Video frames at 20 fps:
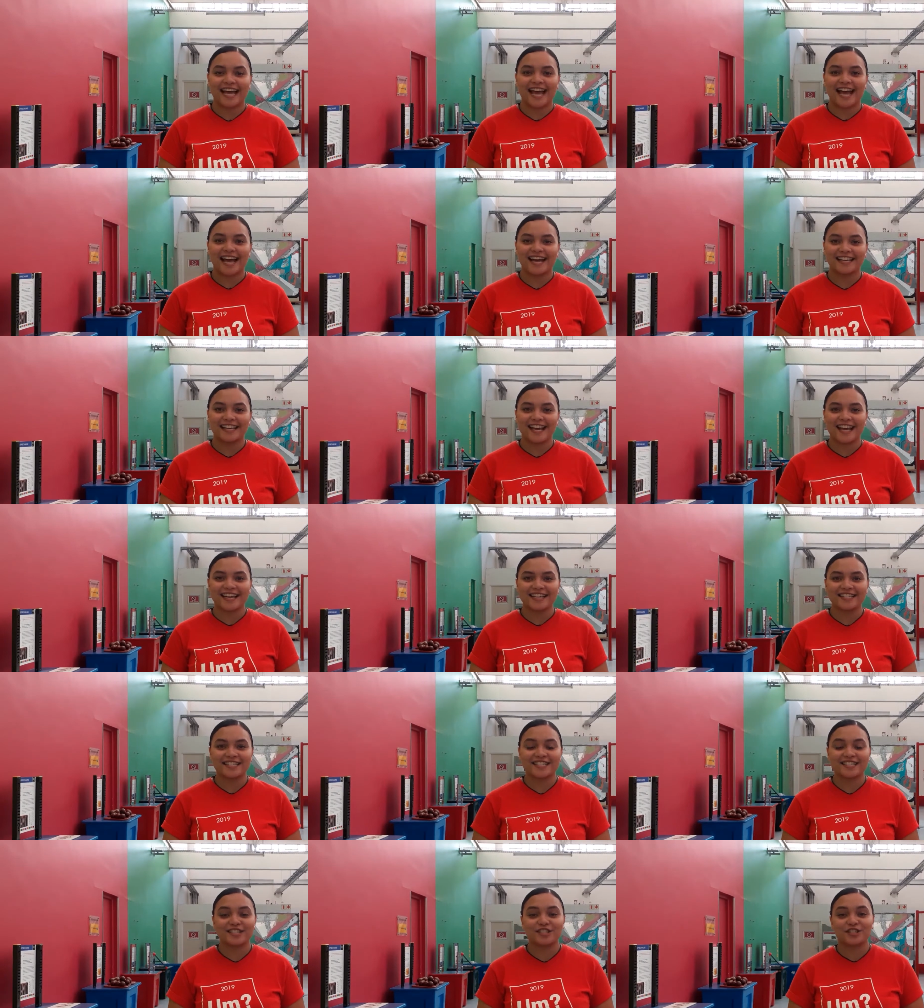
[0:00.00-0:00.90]
Hi
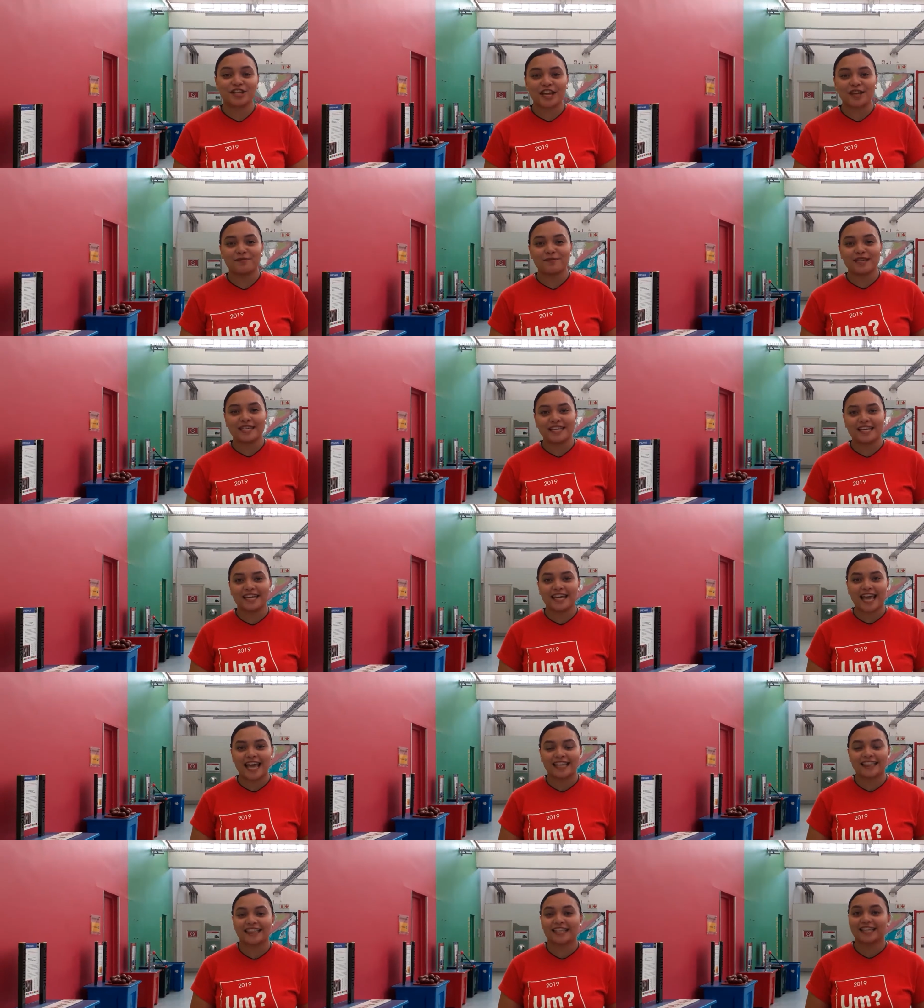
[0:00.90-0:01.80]
guys, Jamie here
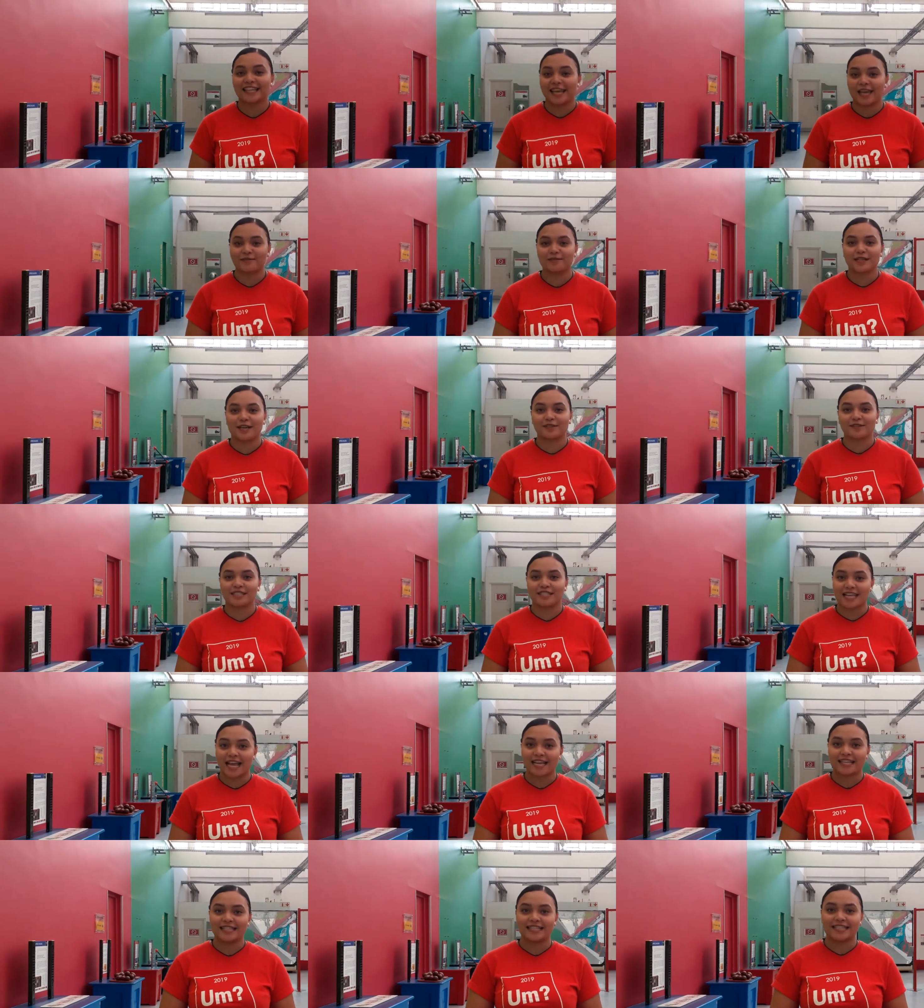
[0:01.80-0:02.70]
at the Cape Town
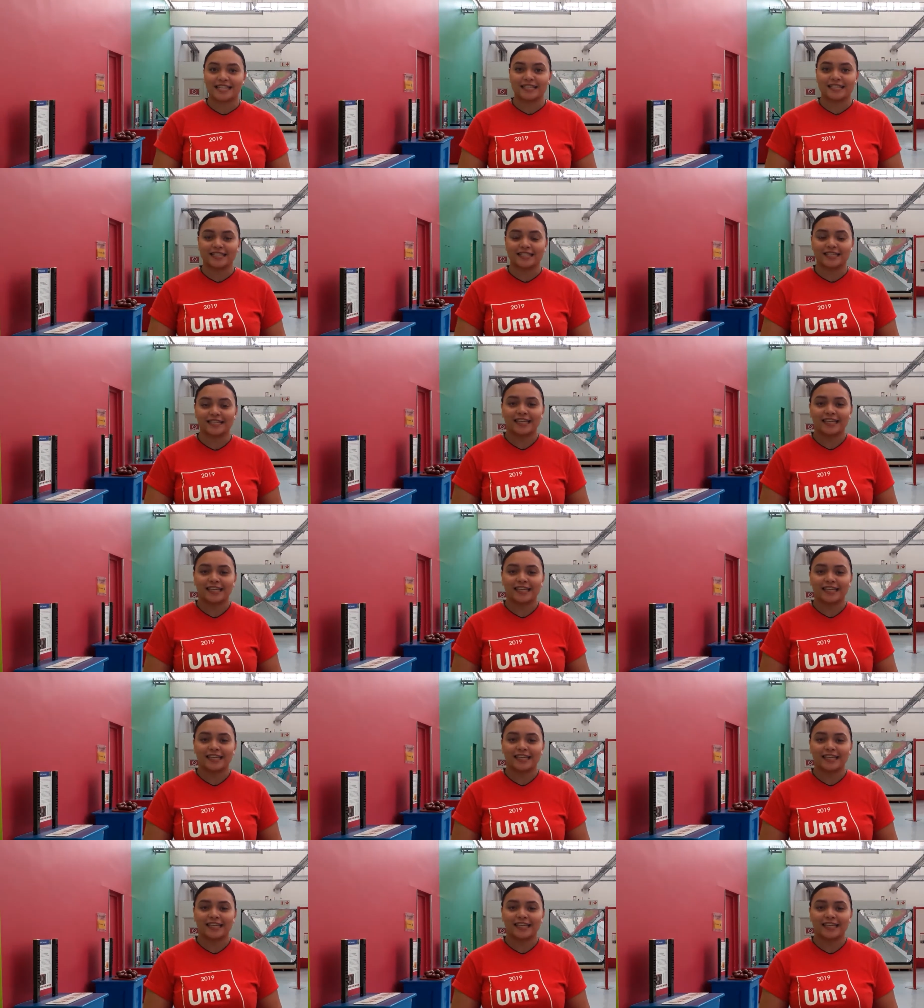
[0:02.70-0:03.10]
Science Centre.